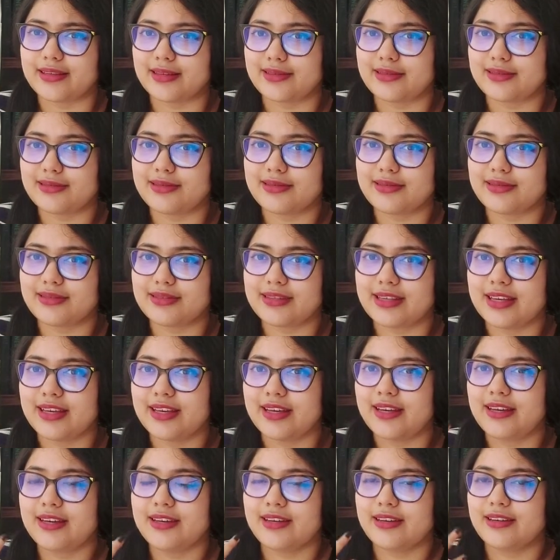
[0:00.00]
this
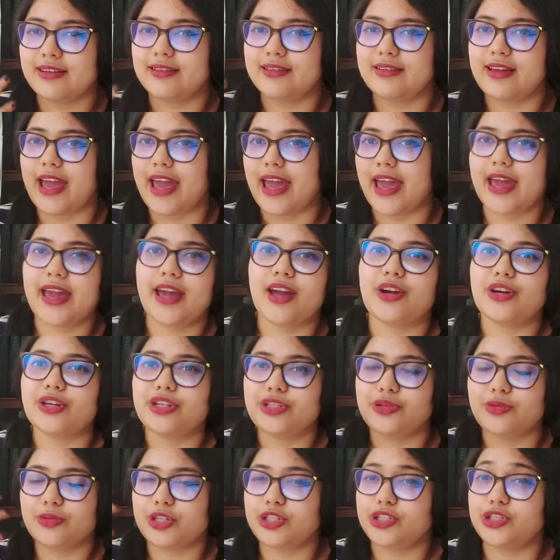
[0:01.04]

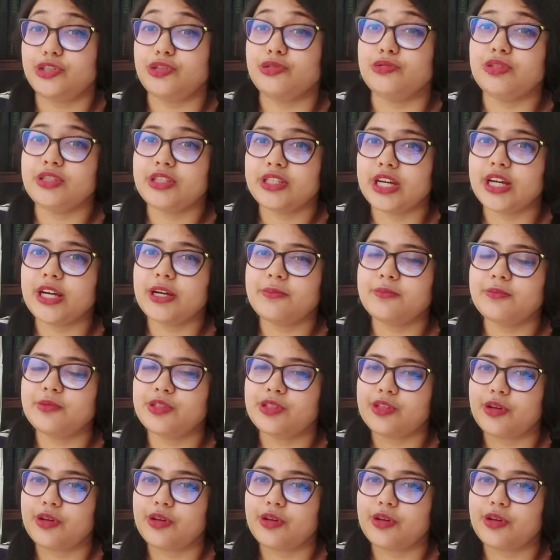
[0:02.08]
heir to a dukedom.